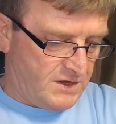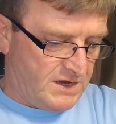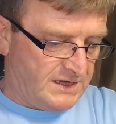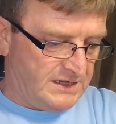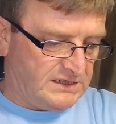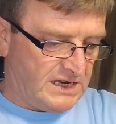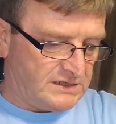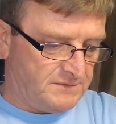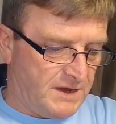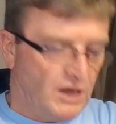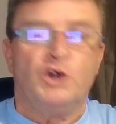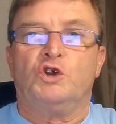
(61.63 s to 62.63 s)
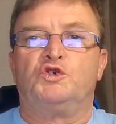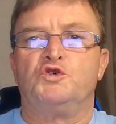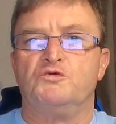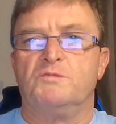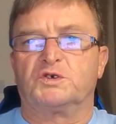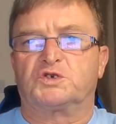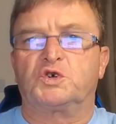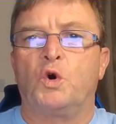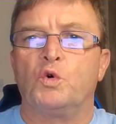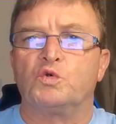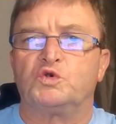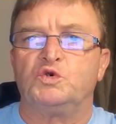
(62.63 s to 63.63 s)
And it said to me, you must
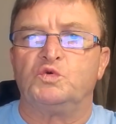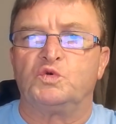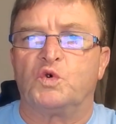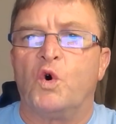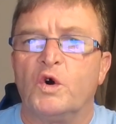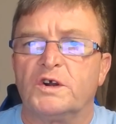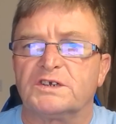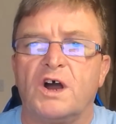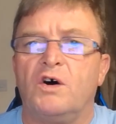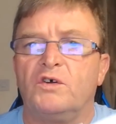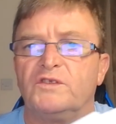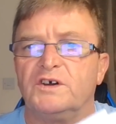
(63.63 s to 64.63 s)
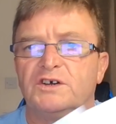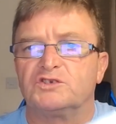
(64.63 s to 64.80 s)
go to court on the